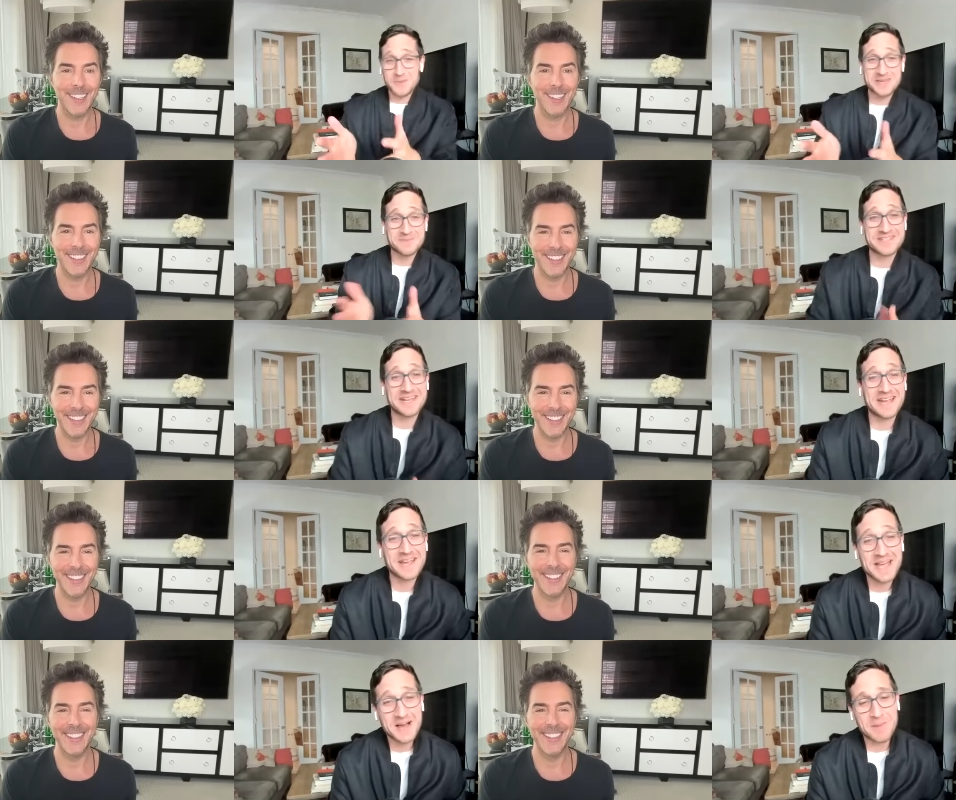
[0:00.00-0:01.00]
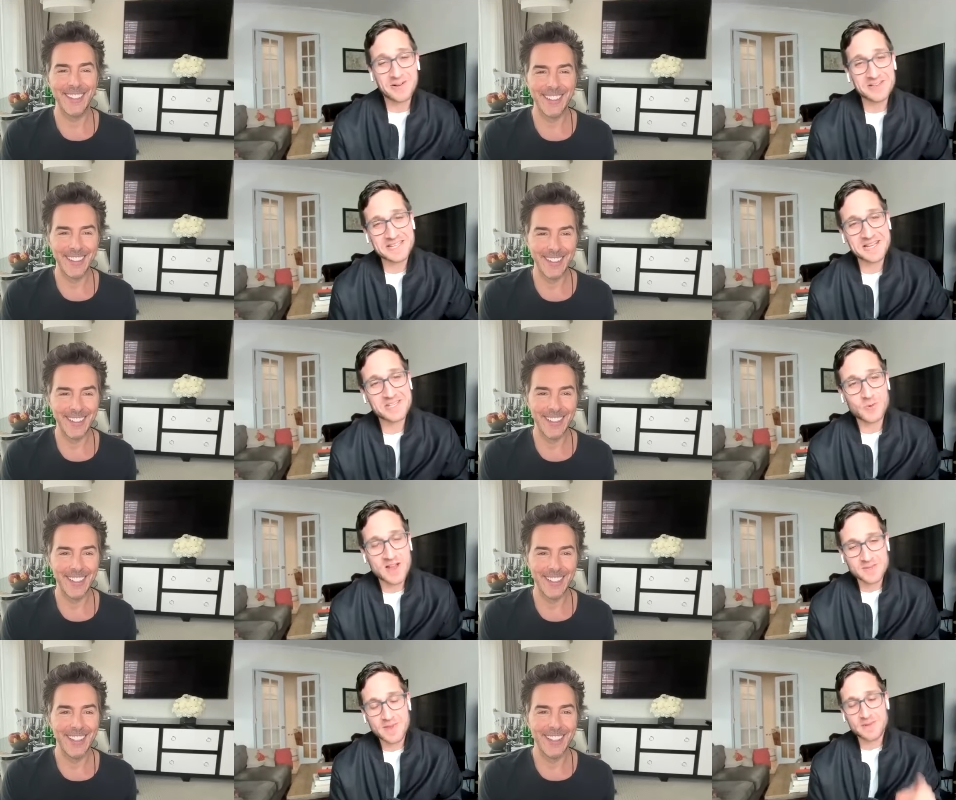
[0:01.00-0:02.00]
Speaker 1: with him today by listing his
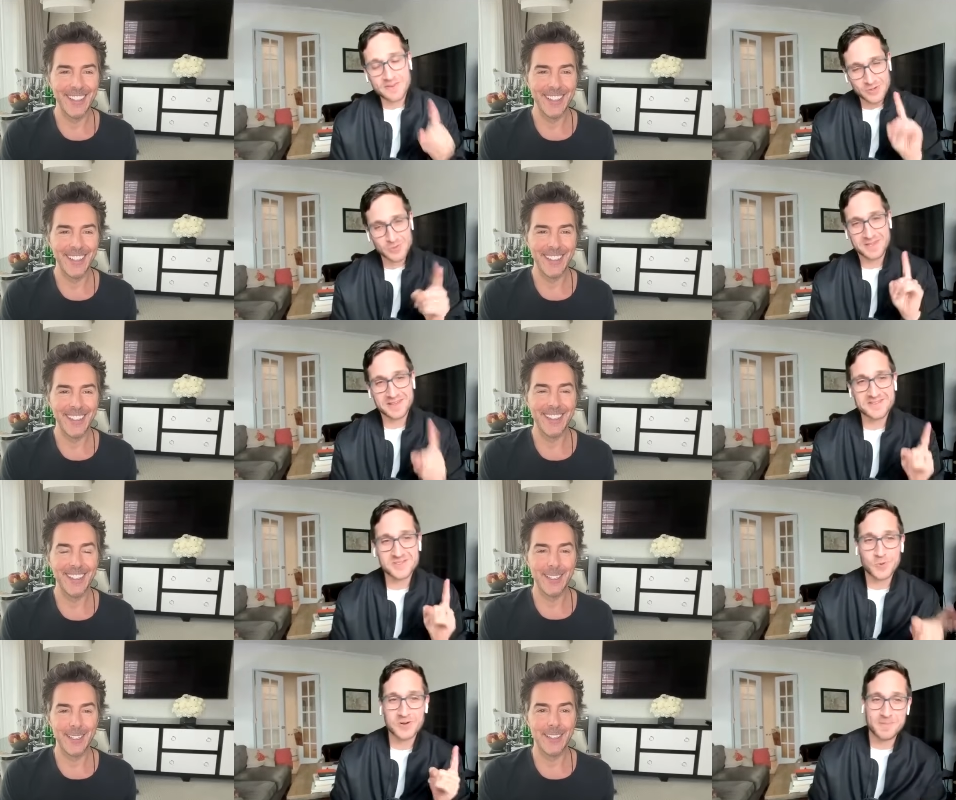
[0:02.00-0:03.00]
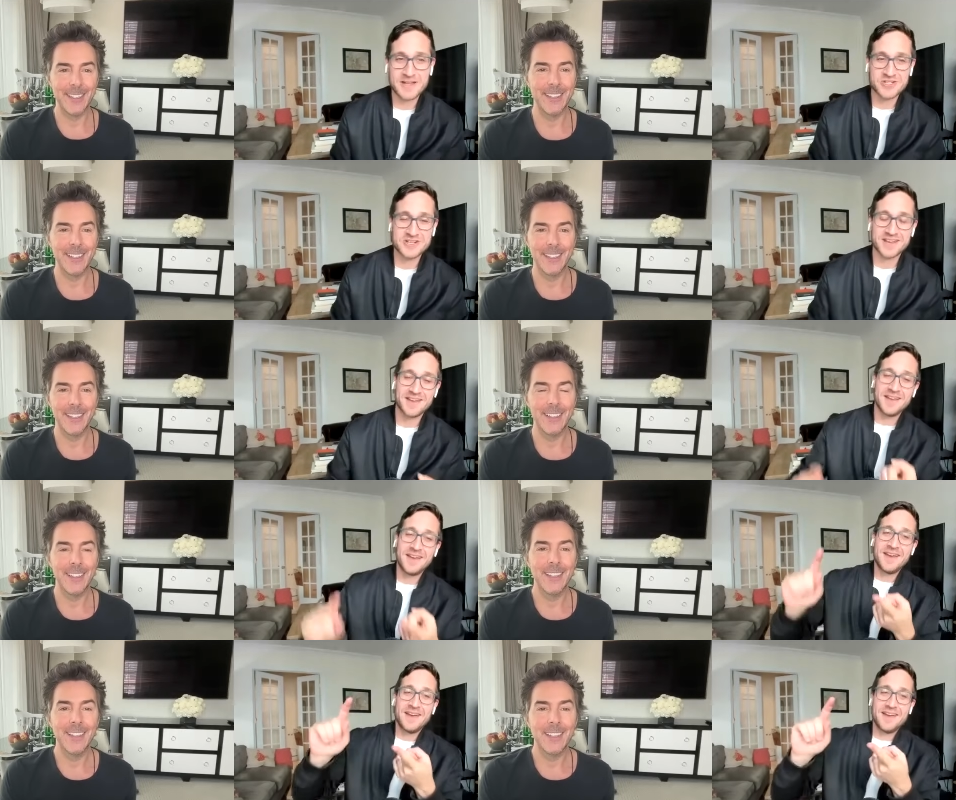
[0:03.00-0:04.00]
resume, but a few things worth mentioning.
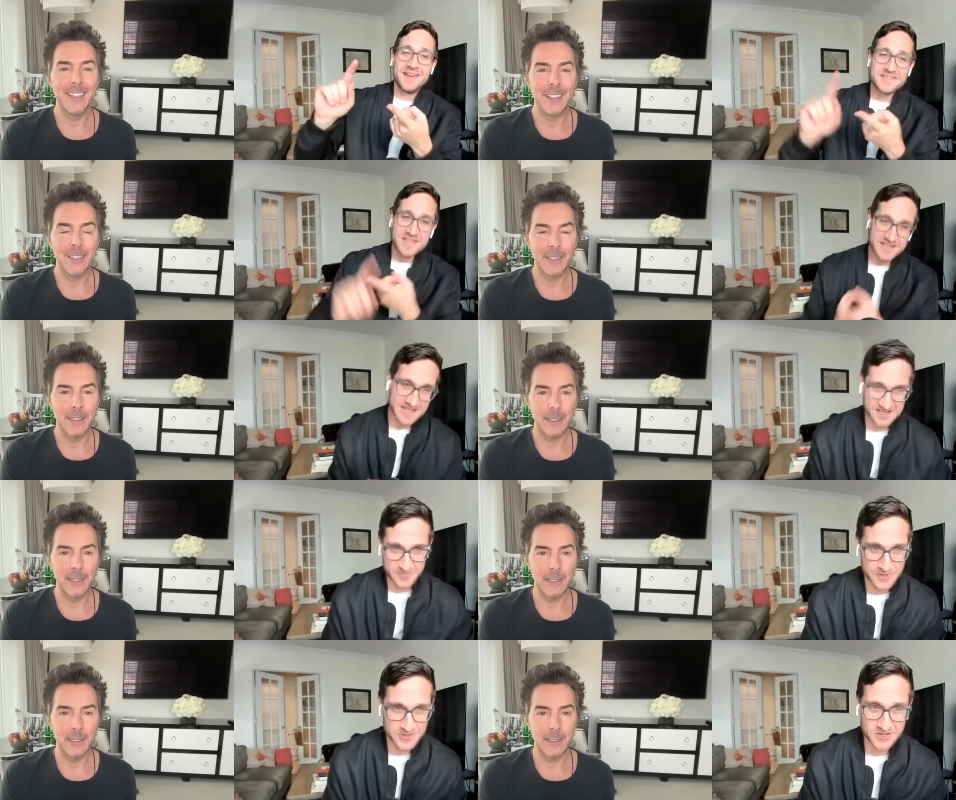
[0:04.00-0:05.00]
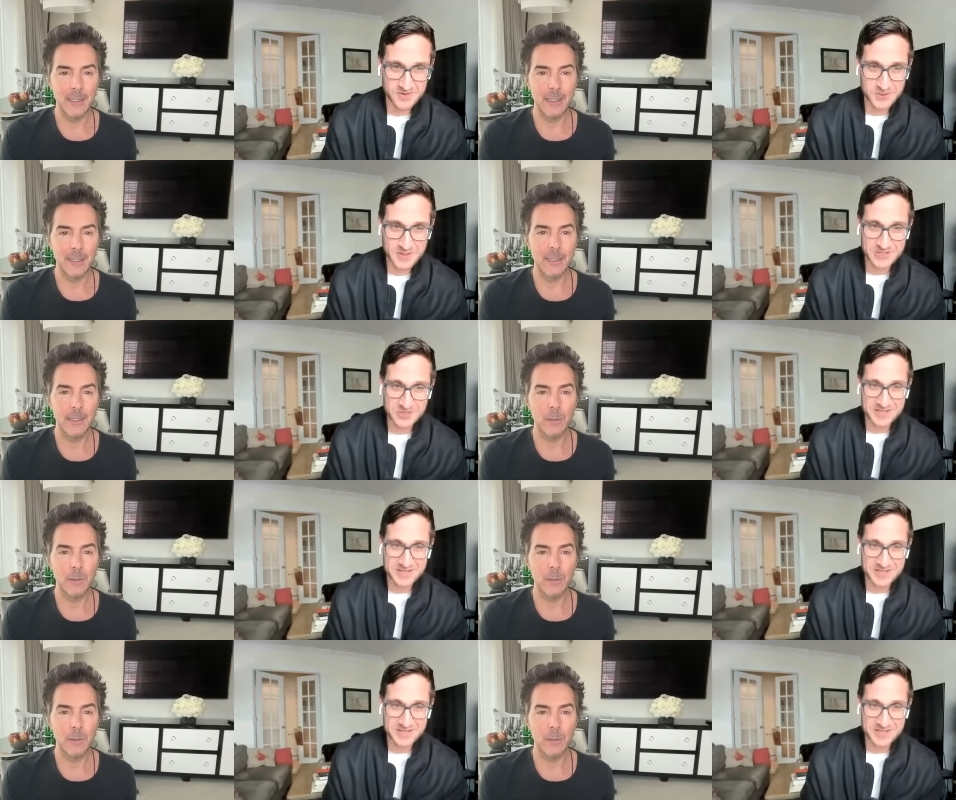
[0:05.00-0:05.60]
He's the executive producer of Stranger